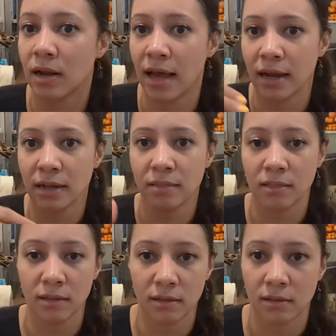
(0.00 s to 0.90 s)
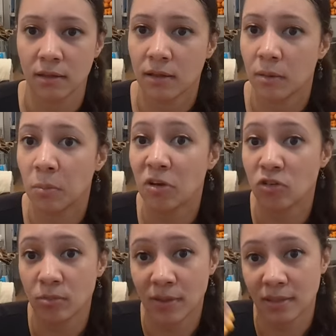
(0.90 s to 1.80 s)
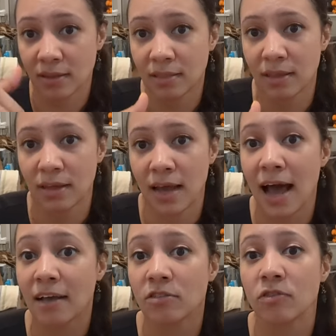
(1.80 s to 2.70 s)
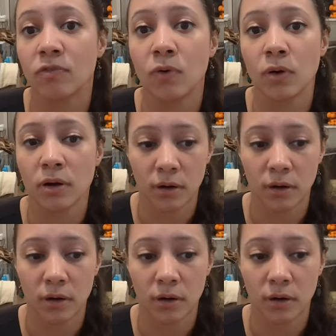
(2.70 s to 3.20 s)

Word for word: add in the measurement that they ask for,